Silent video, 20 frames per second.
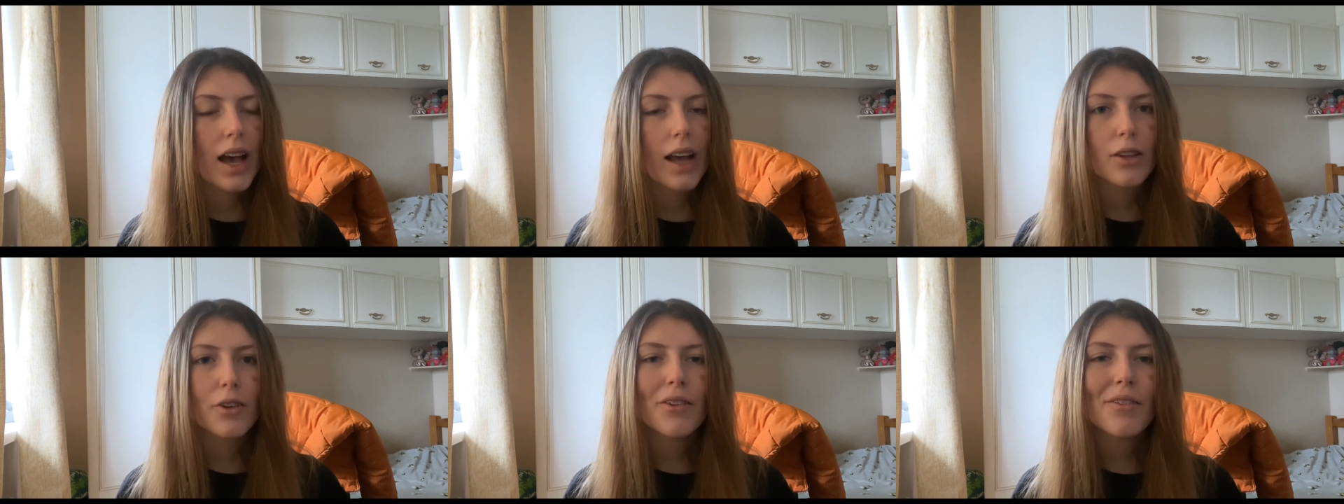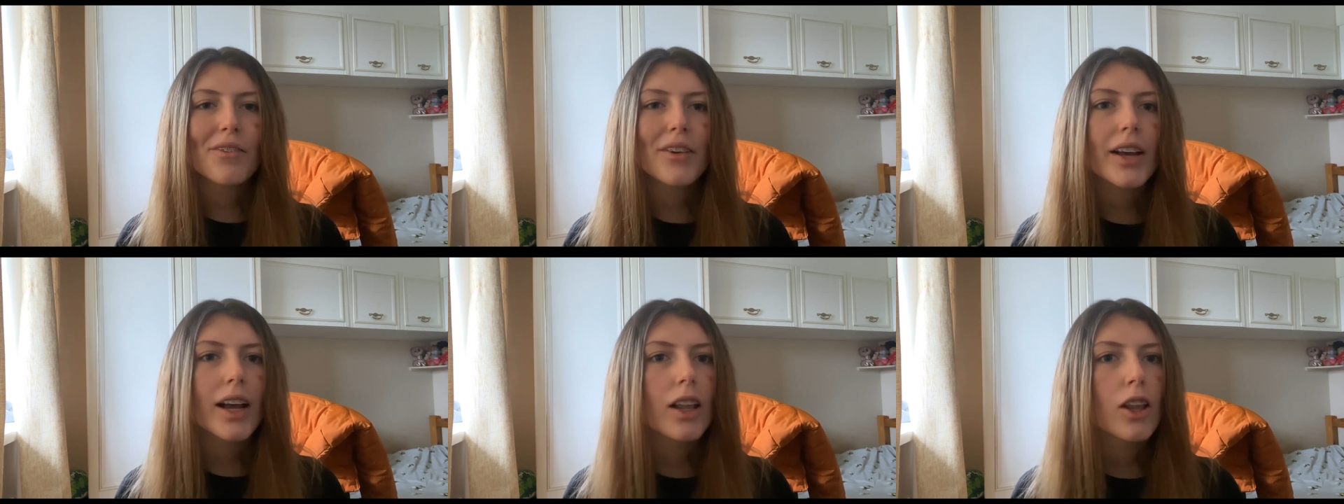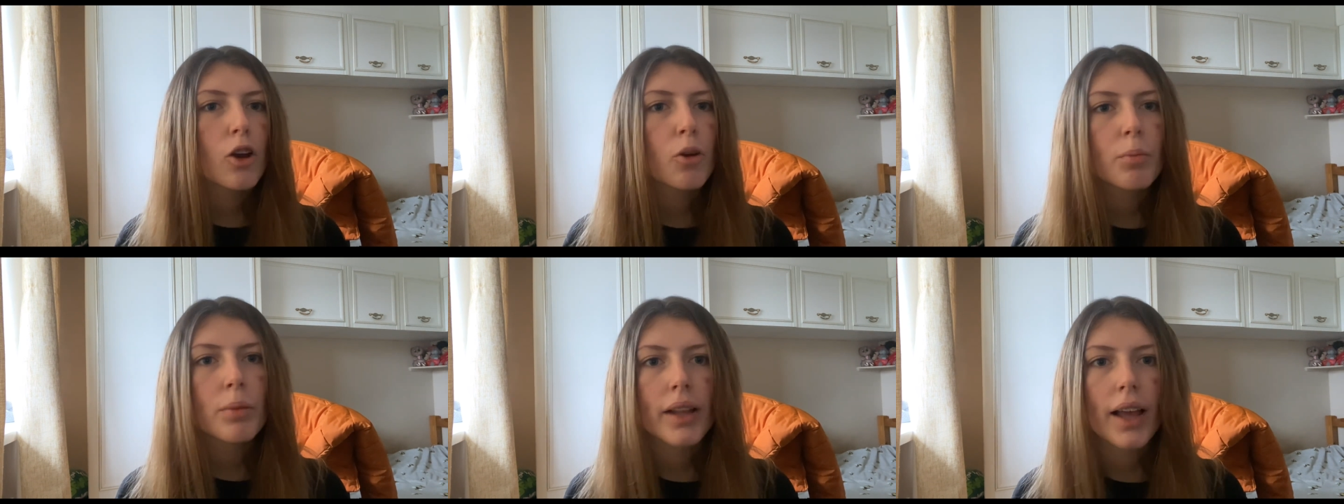I don't even think I'll
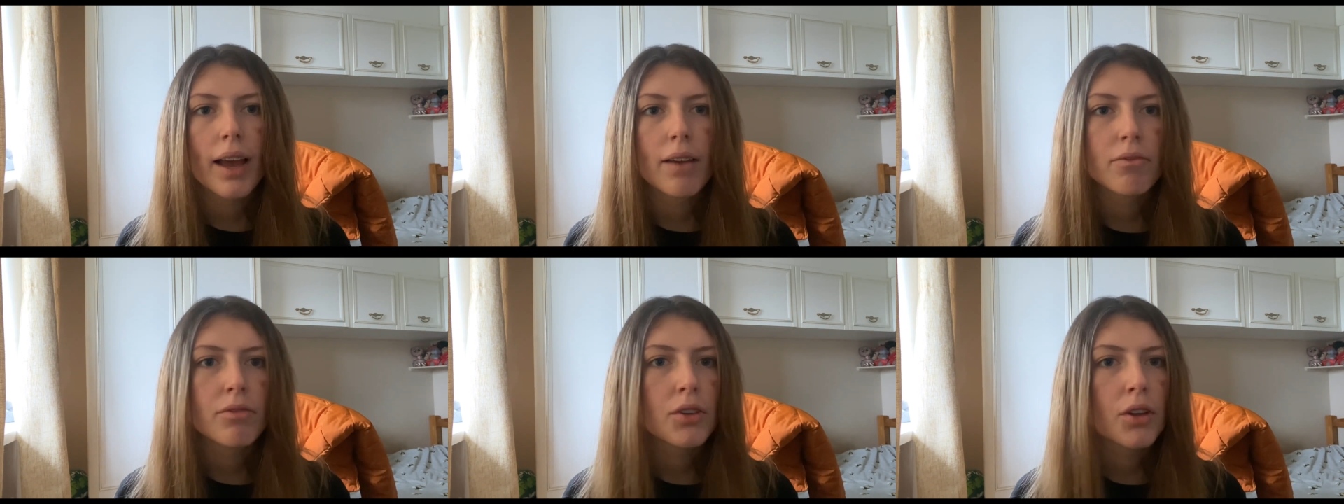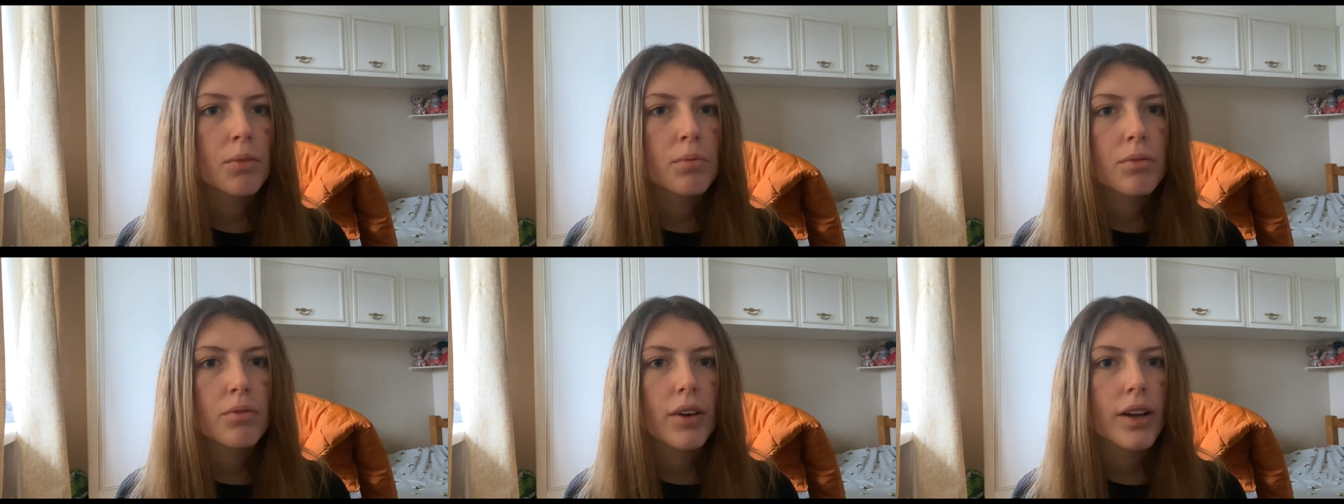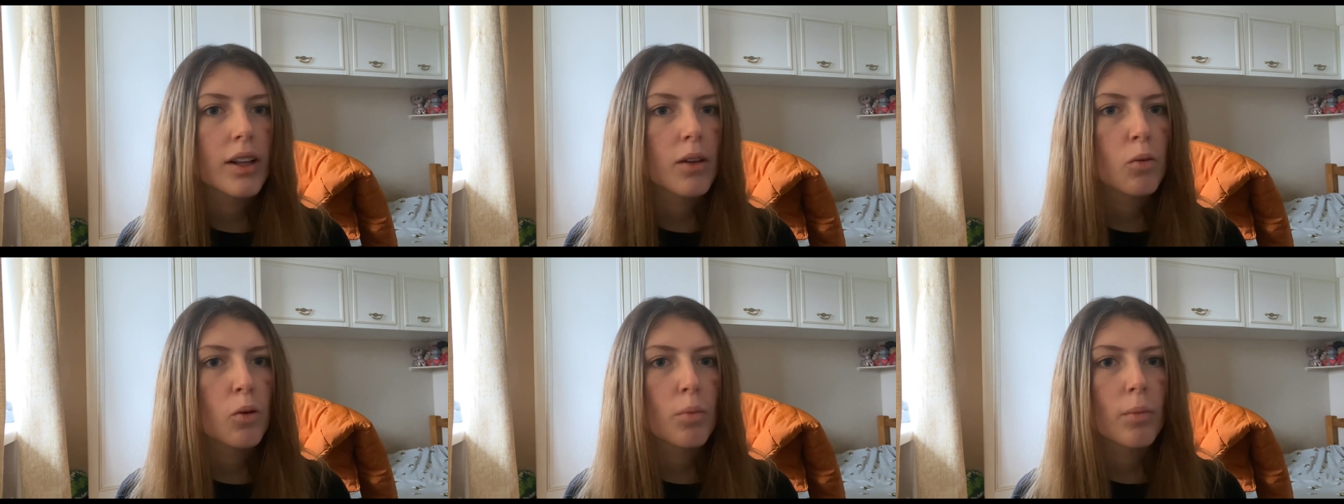open the envelope to
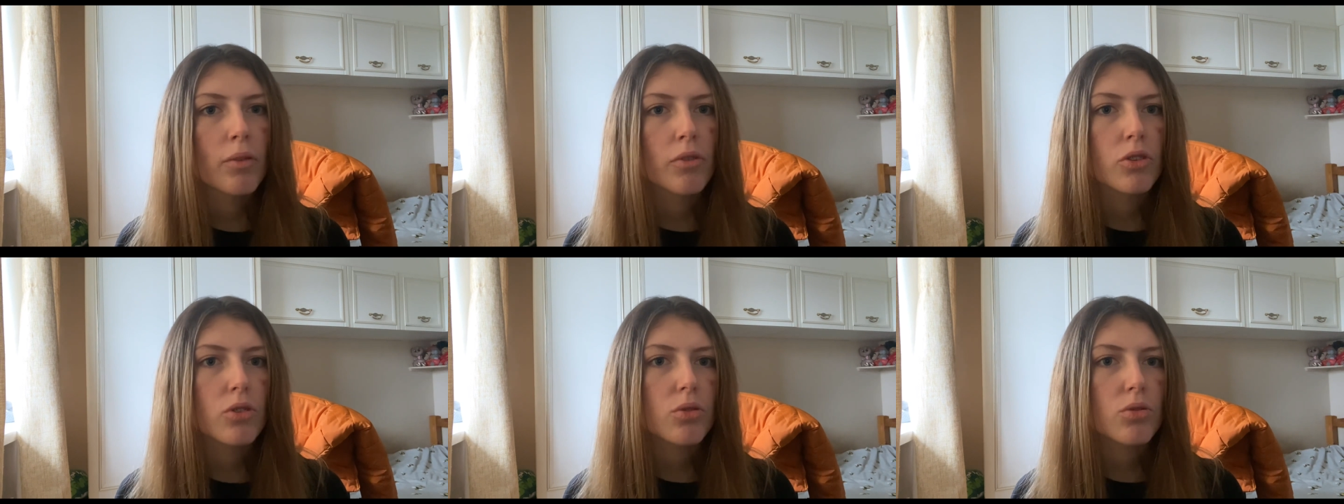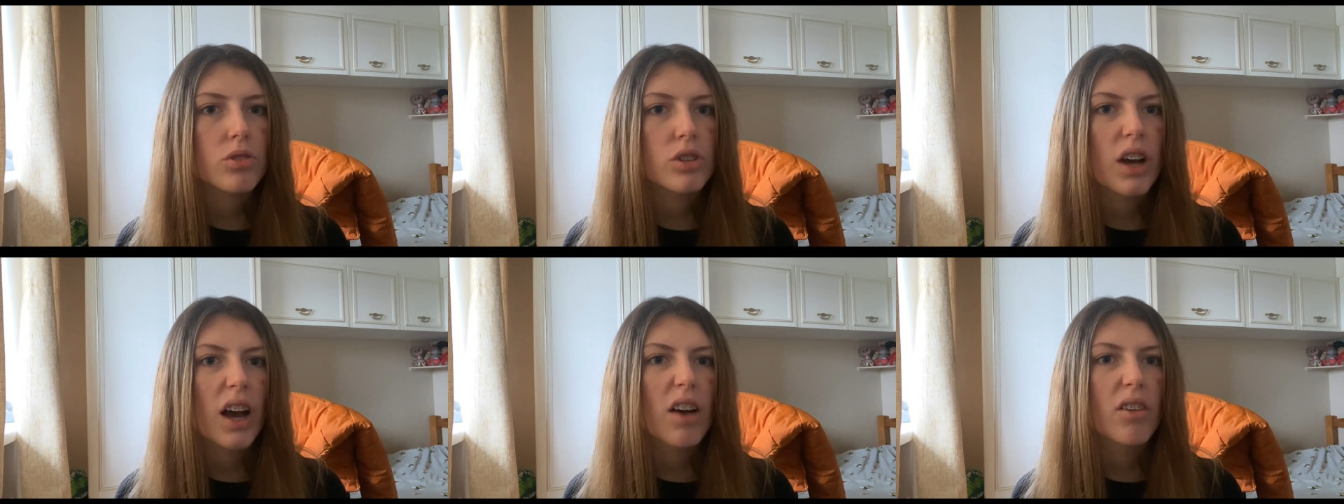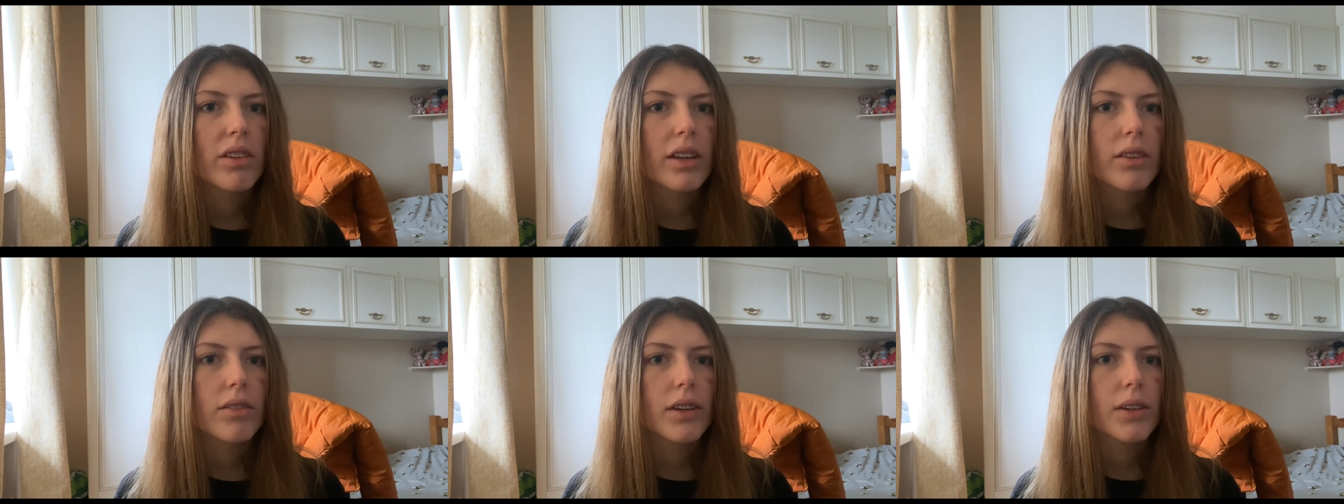find out what my results are. I'll
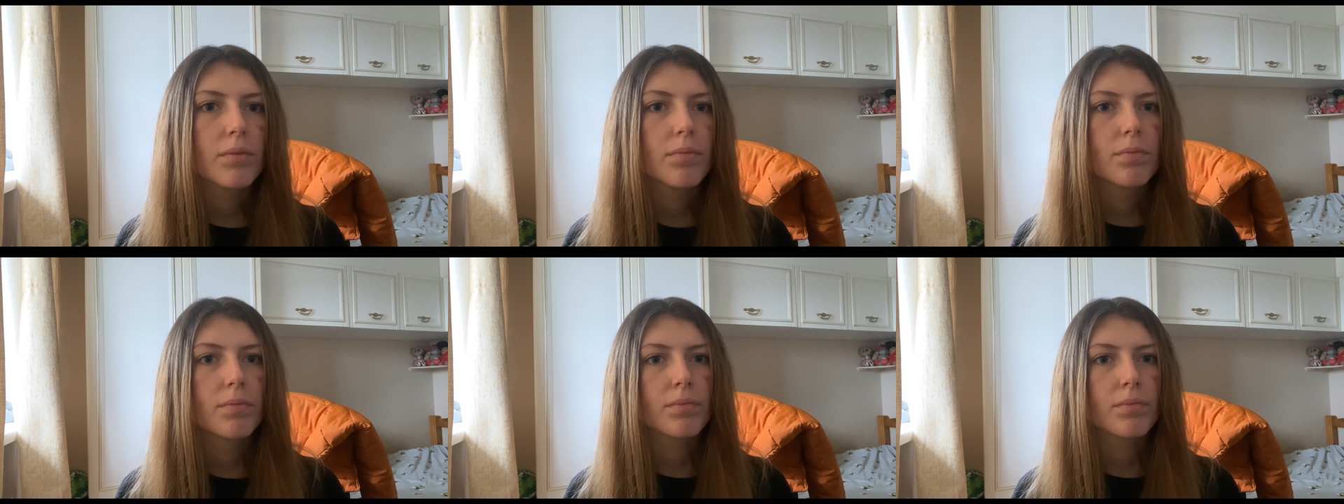leave it.